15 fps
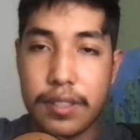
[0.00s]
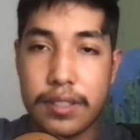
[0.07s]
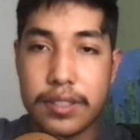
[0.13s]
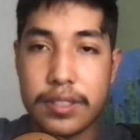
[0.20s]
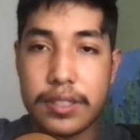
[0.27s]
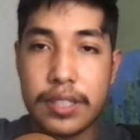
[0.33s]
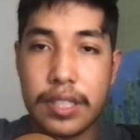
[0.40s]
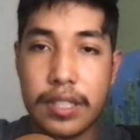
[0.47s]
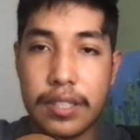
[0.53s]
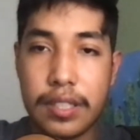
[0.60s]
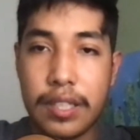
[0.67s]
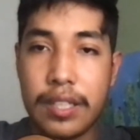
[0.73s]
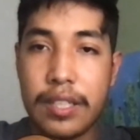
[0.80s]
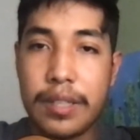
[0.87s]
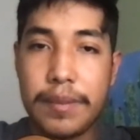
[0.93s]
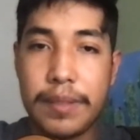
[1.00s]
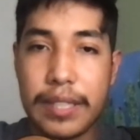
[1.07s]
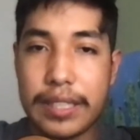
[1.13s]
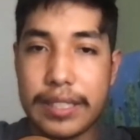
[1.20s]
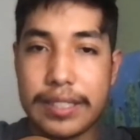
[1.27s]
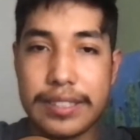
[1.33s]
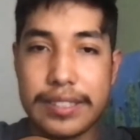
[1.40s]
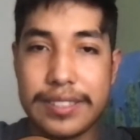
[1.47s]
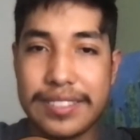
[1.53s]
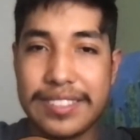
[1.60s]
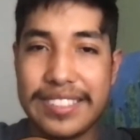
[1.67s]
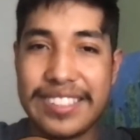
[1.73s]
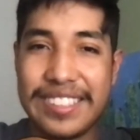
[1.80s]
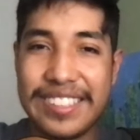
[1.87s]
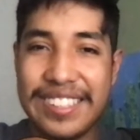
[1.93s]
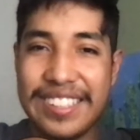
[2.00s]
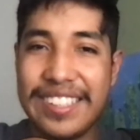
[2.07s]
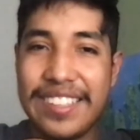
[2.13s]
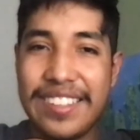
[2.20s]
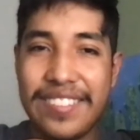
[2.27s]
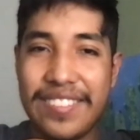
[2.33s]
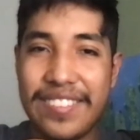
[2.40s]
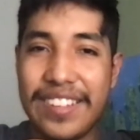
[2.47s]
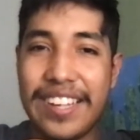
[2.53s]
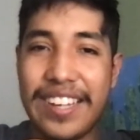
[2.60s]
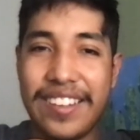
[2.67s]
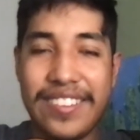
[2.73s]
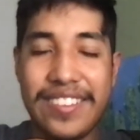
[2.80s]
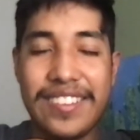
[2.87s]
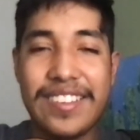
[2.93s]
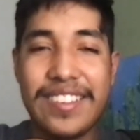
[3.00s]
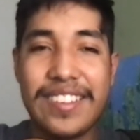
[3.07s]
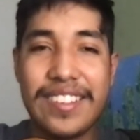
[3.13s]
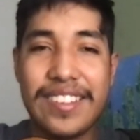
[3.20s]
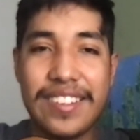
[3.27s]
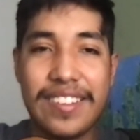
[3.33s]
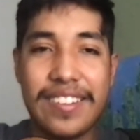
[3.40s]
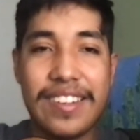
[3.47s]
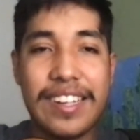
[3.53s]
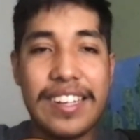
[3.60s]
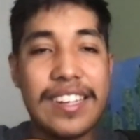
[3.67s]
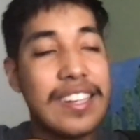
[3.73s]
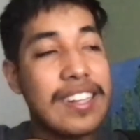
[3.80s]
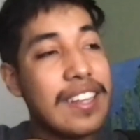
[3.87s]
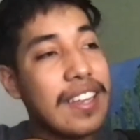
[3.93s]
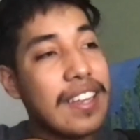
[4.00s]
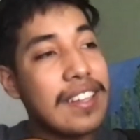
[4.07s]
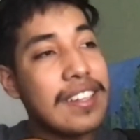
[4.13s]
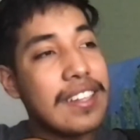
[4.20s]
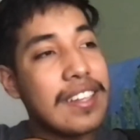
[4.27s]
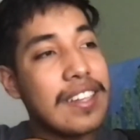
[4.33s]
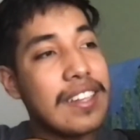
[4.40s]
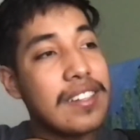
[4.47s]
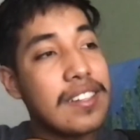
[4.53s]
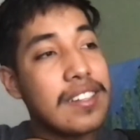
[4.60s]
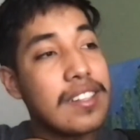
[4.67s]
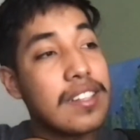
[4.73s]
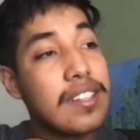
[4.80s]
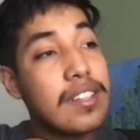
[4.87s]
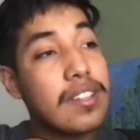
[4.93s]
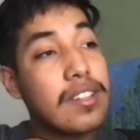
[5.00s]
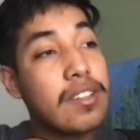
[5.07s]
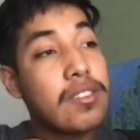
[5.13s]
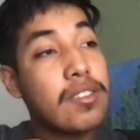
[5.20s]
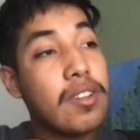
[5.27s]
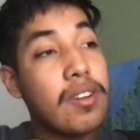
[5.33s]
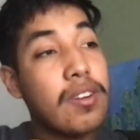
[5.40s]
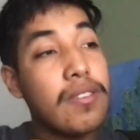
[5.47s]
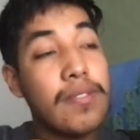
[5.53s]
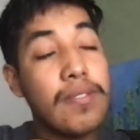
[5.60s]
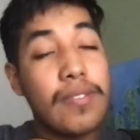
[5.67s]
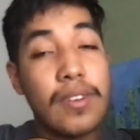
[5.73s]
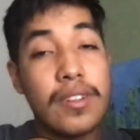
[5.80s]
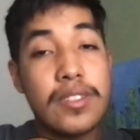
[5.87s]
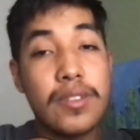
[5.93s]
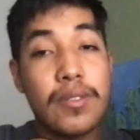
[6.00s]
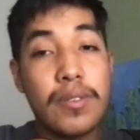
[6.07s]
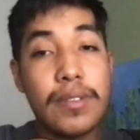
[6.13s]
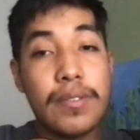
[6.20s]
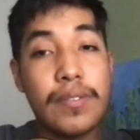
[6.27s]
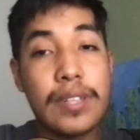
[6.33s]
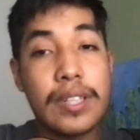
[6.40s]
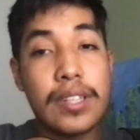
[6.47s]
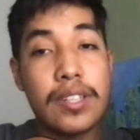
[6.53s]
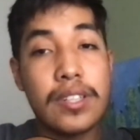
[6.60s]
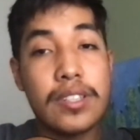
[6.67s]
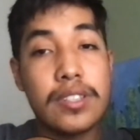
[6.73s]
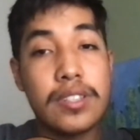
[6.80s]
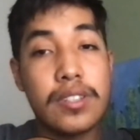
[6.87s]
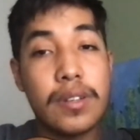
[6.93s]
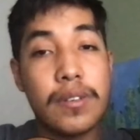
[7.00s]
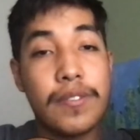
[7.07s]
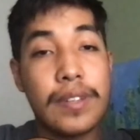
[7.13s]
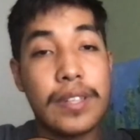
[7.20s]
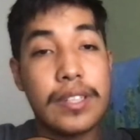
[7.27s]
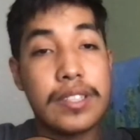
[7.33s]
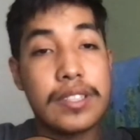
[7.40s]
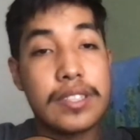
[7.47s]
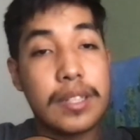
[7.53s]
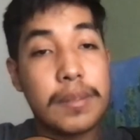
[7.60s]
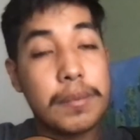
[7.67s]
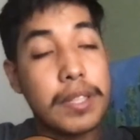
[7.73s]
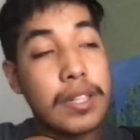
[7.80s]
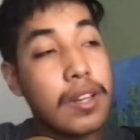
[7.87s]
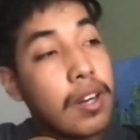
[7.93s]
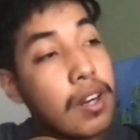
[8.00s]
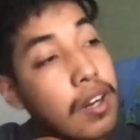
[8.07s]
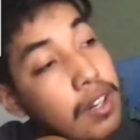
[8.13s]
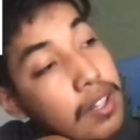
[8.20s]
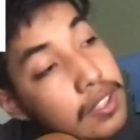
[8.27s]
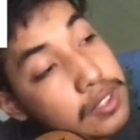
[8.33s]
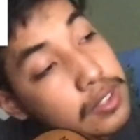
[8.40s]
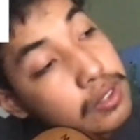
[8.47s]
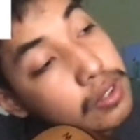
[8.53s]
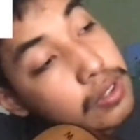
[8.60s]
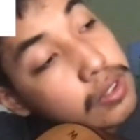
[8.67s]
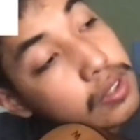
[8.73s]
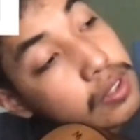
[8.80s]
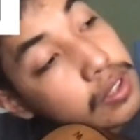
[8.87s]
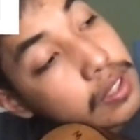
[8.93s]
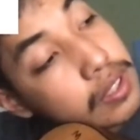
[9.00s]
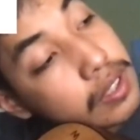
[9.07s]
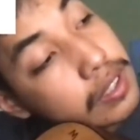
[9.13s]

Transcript: Should sound a little bit like this for now. Alright? And then your third finger is going to be on your